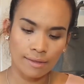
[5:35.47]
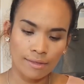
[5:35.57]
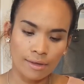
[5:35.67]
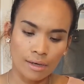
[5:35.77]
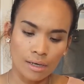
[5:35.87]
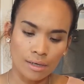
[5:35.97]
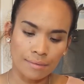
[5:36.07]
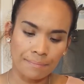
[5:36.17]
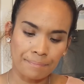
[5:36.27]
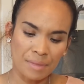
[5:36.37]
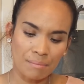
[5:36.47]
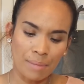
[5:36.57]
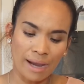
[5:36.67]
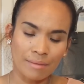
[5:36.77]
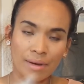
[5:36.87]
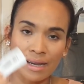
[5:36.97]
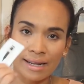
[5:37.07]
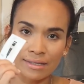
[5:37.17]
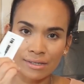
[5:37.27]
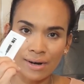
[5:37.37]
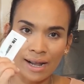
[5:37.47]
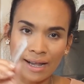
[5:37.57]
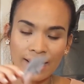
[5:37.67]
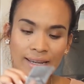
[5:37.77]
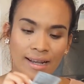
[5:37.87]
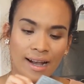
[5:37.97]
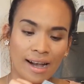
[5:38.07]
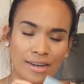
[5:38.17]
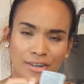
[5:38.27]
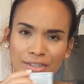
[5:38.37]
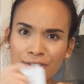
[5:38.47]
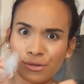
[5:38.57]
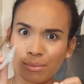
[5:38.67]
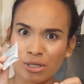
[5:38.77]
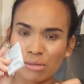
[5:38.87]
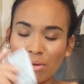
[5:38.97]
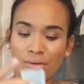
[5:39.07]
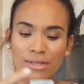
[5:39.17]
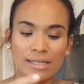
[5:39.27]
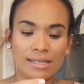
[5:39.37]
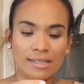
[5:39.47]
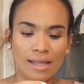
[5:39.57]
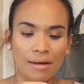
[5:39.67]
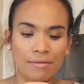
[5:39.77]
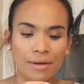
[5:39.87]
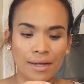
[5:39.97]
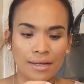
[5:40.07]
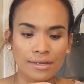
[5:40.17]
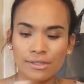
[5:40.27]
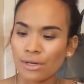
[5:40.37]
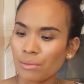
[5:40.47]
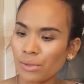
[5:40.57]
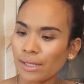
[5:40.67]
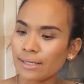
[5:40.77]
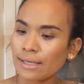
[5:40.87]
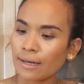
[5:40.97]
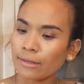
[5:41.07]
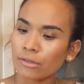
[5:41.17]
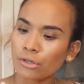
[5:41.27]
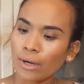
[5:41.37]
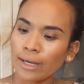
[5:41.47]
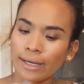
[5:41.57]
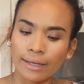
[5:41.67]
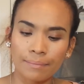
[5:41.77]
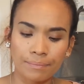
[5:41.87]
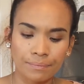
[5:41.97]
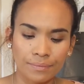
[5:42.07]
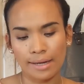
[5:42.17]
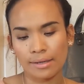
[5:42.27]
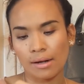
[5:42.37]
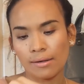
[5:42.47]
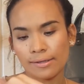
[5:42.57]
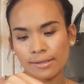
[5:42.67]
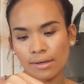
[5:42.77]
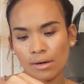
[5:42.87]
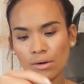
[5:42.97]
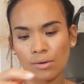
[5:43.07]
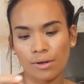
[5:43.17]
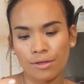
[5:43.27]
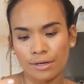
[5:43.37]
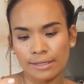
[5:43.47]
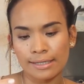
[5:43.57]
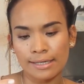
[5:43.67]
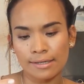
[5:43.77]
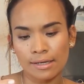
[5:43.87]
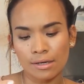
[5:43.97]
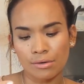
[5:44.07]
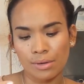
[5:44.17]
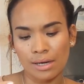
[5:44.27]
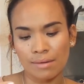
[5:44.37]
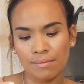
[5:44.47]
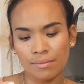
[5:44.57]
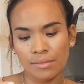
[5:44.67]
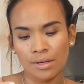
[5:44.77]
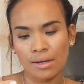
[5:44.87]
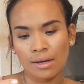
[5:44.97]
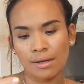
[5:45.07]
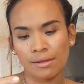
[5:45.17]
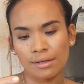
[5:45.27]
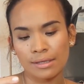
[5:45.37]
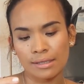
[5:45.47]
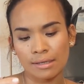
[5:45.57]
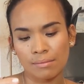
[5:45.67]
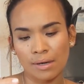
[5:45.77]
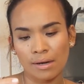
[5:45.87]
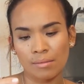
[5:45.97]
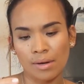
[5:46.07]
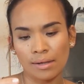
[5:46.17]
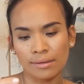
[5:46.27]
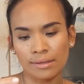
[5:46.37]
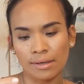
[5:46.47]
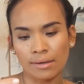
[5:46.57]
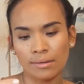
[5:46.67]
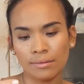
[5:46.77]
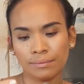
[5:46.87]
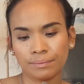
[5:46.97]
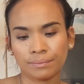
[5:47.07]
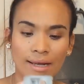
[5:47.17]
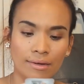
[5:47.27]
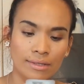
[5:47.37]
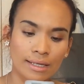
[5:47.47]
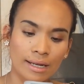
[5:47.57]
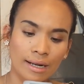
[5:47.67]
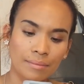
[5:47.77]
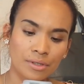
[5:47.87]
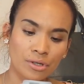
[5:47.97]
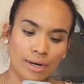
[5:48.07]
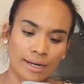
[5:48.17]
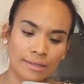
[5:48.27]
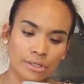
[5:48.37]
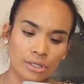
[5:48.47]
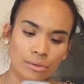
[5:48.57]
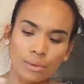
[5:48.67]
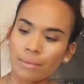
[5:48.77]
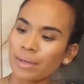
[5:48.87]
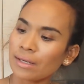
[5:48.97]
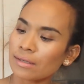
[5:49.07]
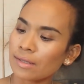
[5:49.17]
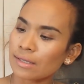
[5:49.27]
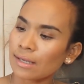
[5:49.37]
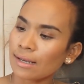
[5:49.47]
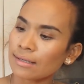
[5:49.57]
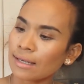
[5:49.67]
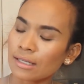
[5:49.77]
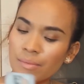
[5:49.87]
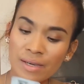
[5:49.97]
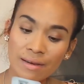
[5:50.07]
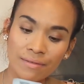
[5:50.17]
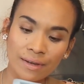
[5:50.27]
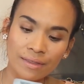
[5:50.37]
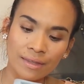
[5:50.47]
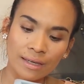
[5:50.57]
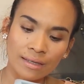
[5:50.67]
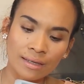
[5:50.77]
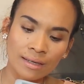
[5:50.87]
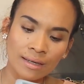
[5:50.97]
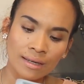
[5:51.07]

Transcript: the um, Bye Bye Under Eye. I heard so much about this stuff, so I'm really excited to try it and also their CC cream and this is in medium also and I'm trying to uh, because this has SPF I think